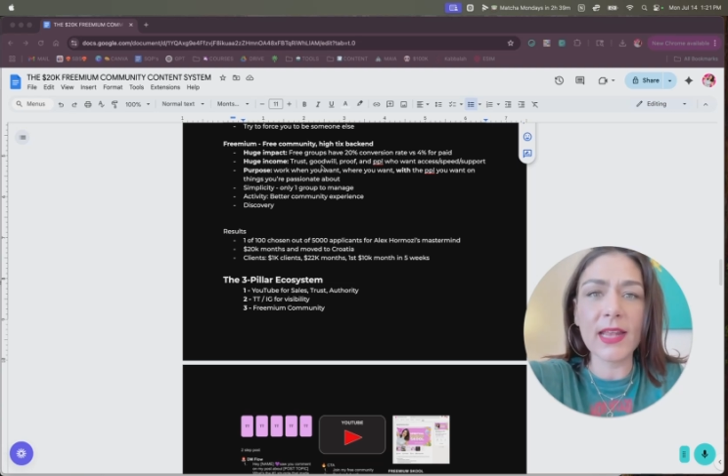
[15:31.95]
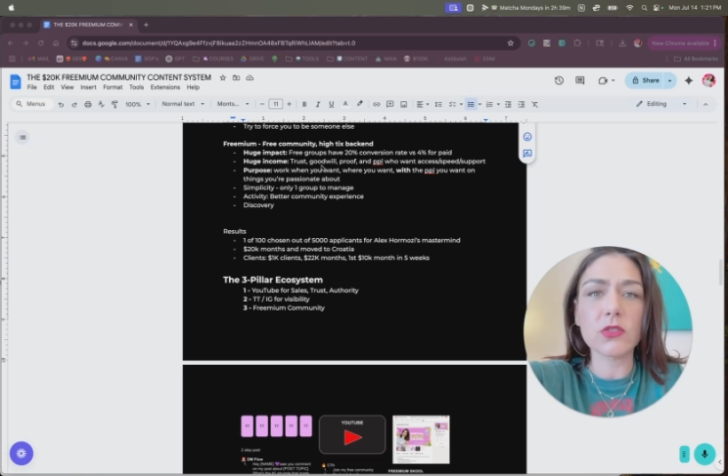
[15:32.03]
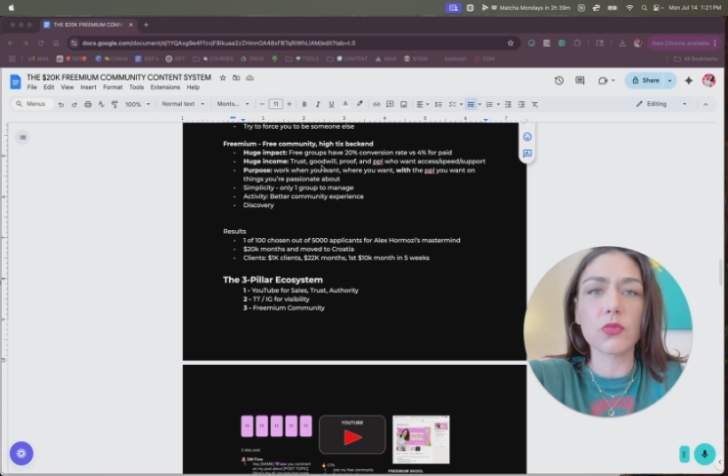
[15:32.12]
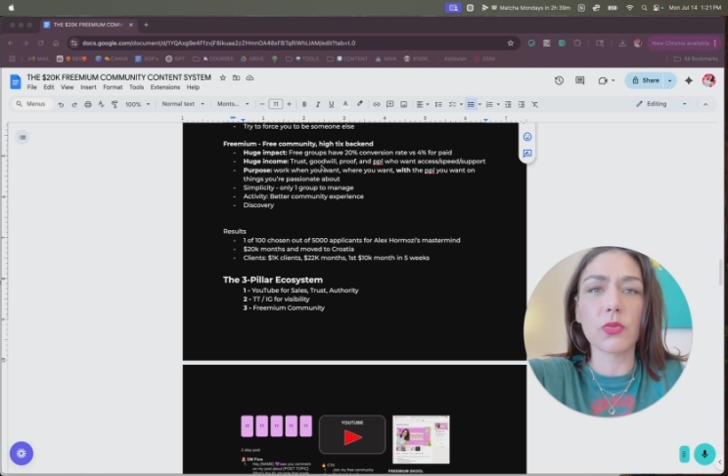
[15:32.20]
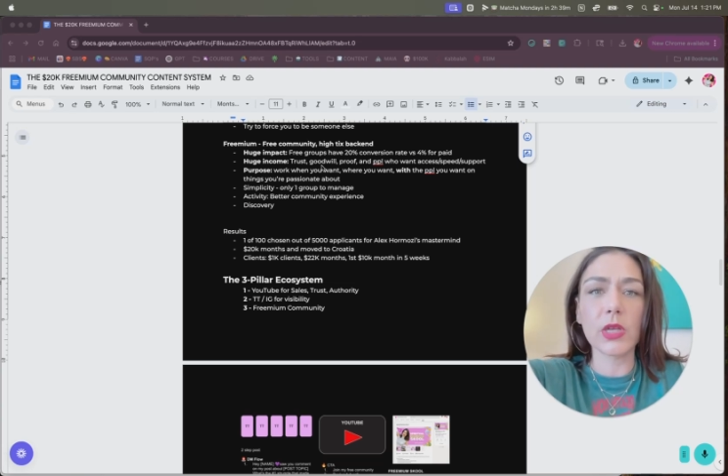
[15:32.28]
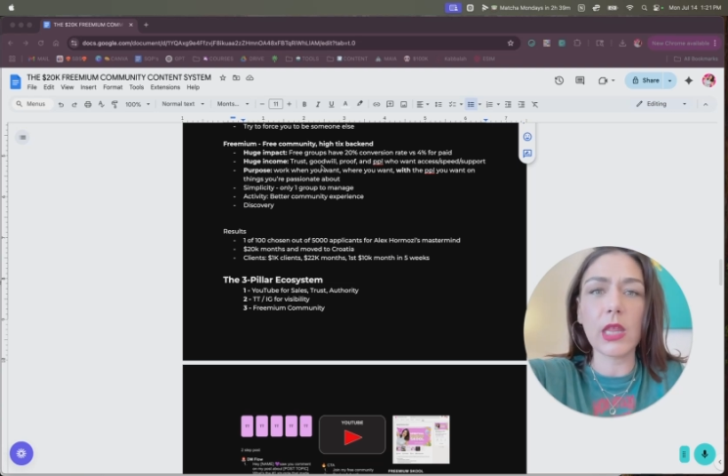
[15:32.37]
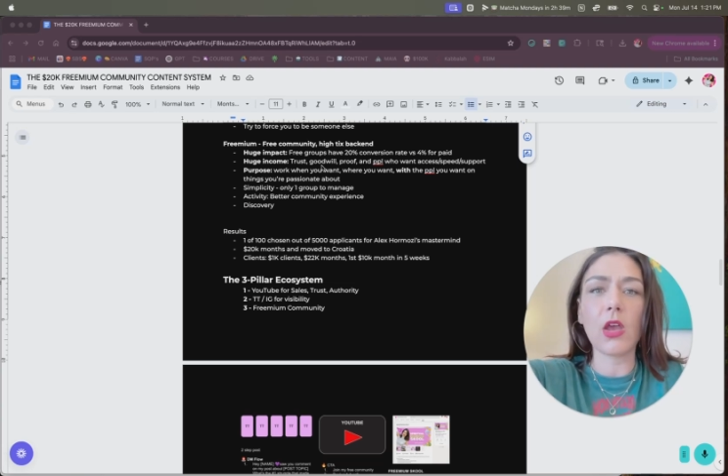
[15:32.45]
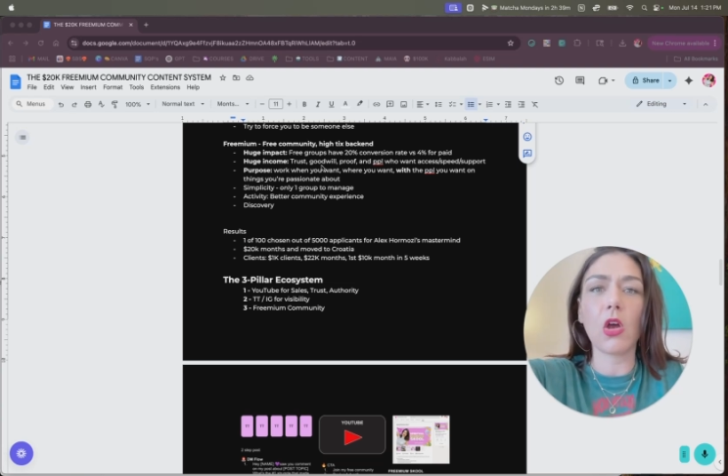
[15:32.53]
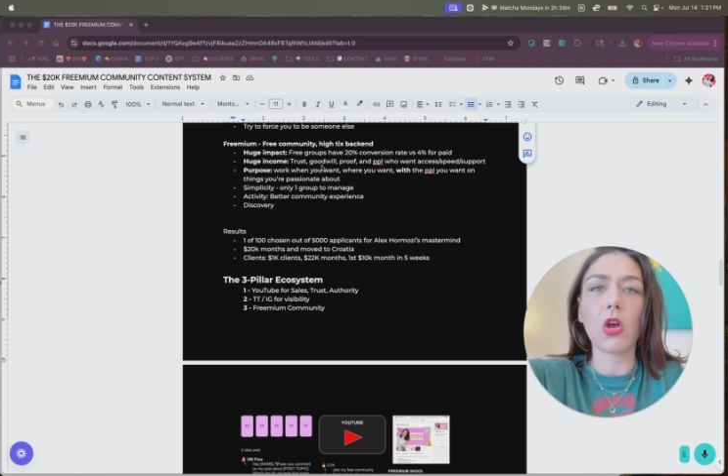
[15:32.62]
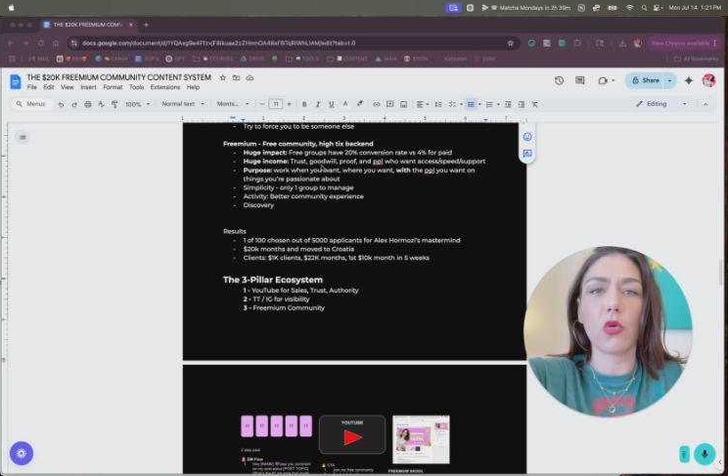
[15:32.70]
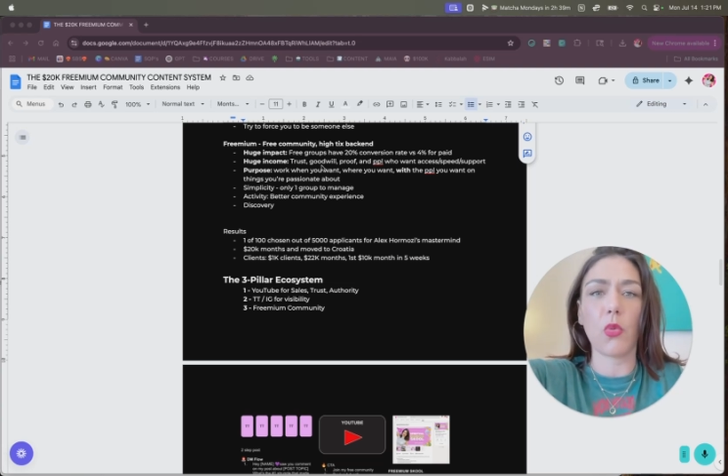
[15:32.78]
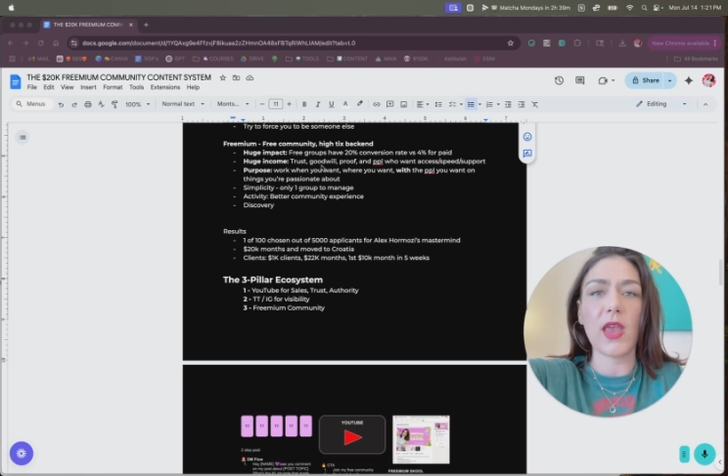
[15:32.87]
clients
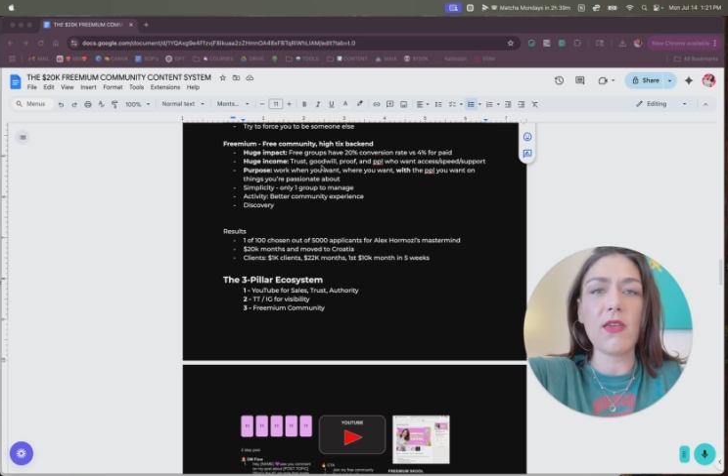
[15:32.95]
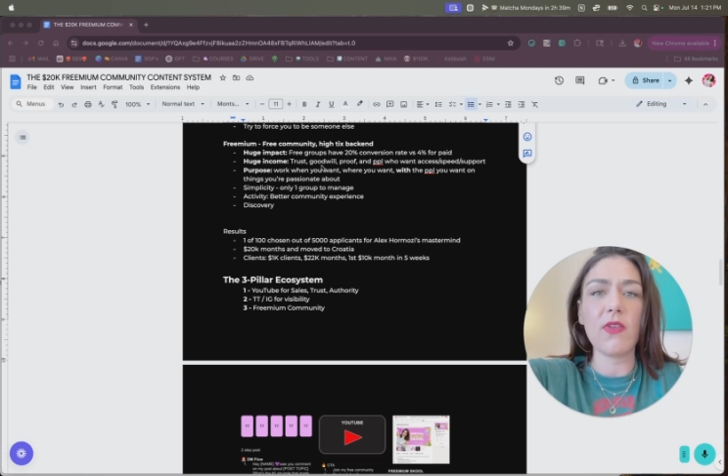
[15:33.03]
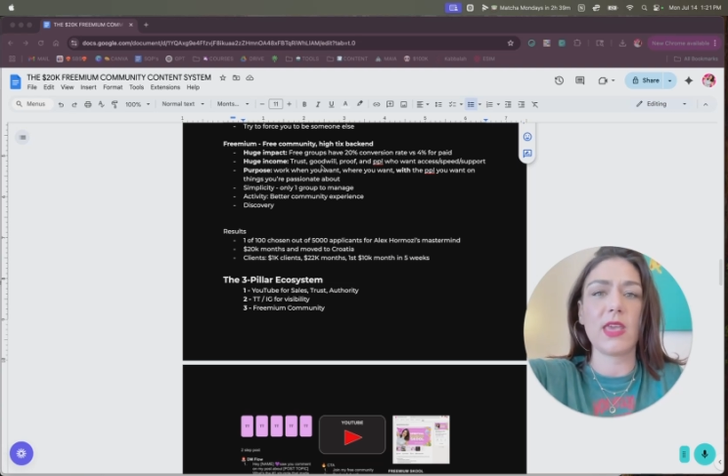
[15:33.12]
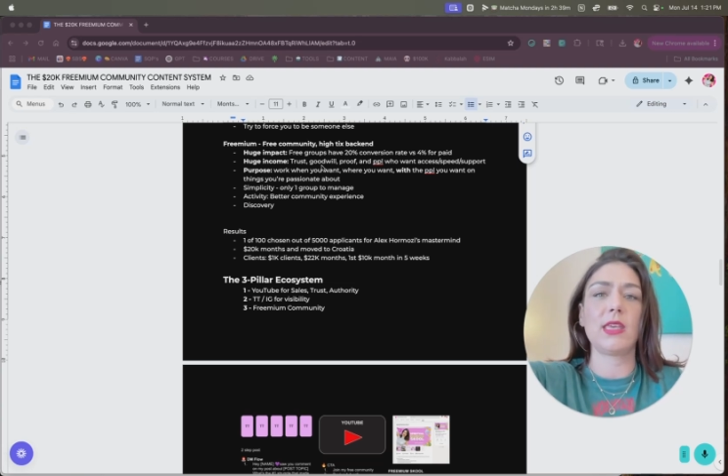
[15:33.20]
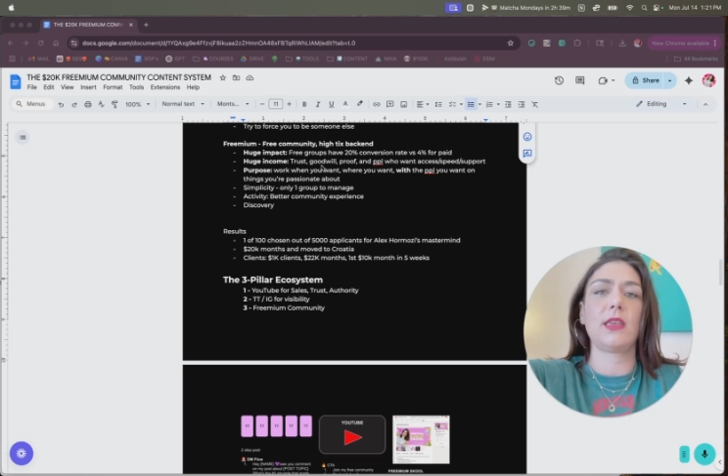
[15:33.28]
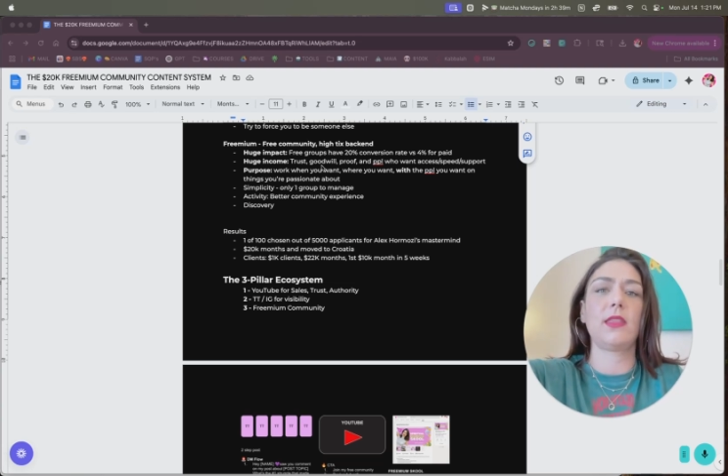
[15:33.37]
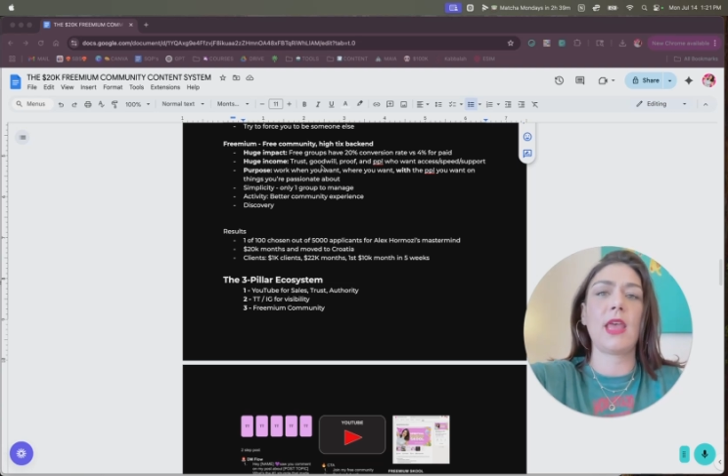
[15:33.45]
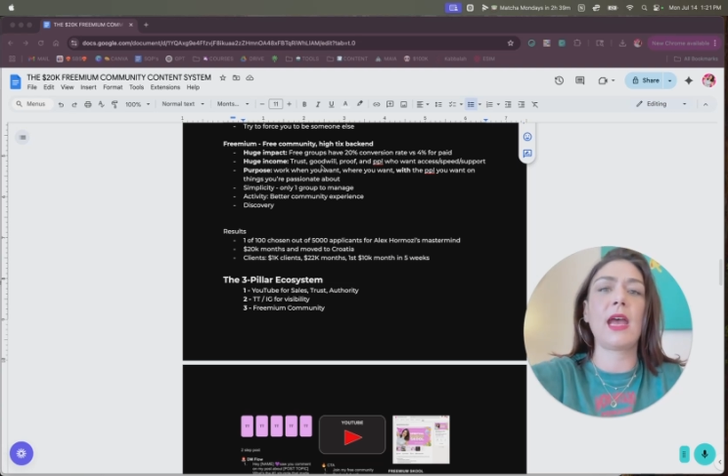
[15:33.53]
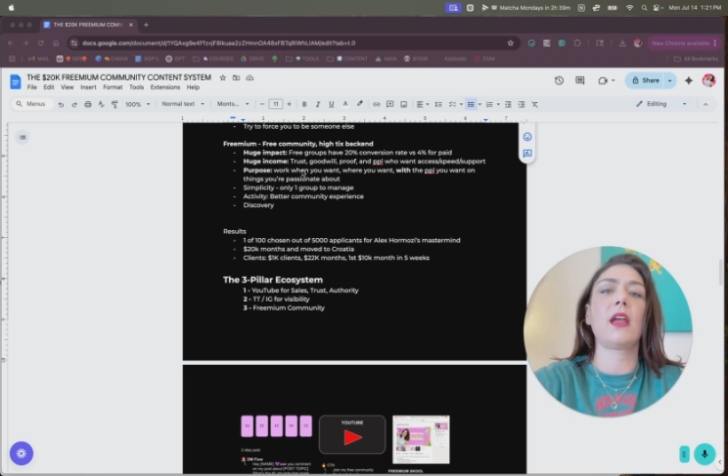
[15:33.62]
really are craving